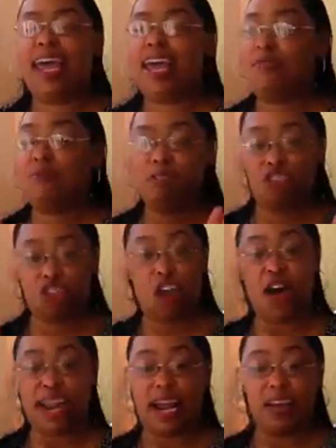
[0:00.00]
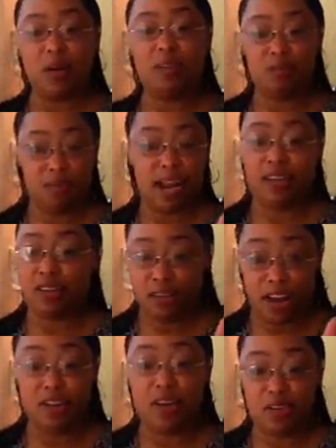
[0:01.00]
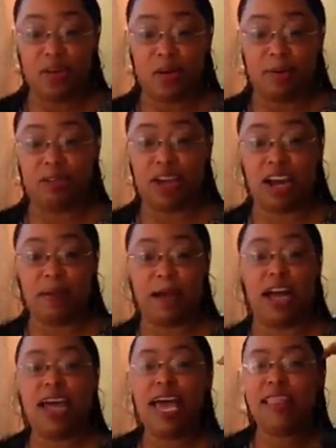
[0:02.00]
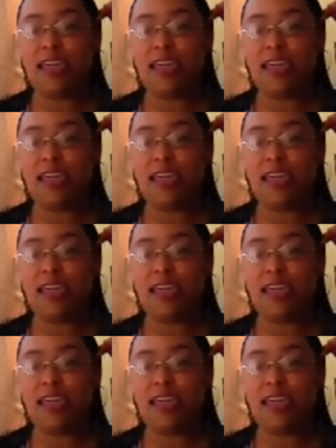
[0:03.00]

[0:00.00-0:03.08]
If you saw it, I know you know what I'm talking about.